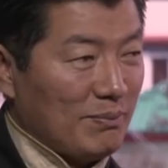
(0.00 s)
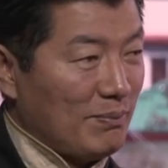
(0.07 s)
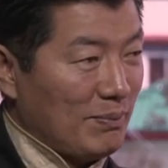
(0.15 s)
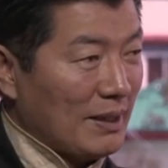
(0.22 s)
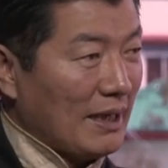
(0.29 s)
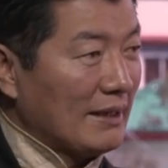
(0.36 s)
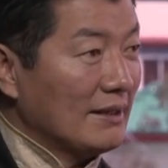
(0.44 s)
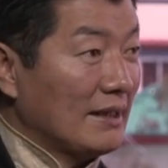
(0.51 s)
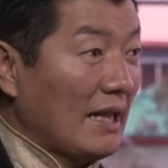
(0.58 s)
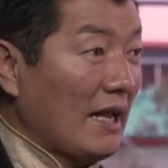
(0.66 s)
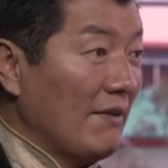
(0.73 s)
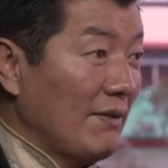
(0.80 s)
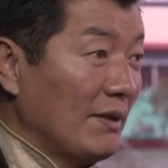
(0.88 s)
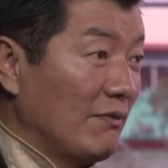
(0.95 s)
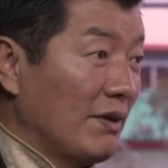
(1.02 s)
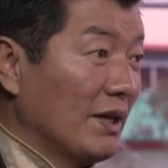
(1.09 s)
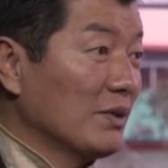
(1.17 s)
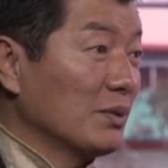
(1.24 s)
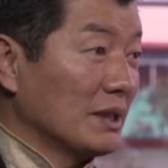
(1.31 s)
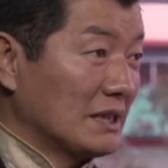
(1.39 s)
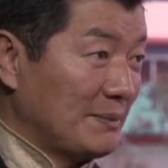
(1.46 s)
But I think they have had very
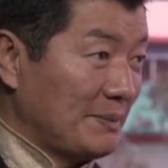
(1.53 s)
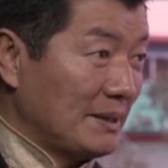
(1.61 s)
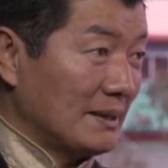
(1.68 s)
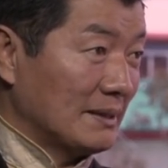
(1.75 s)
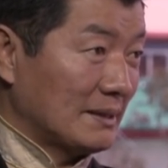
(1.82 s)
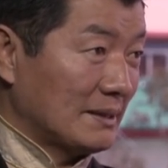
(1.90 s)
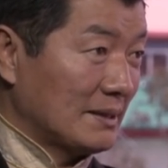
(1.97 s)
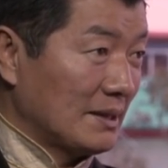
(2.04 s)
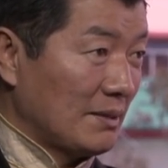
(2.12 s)
good experience.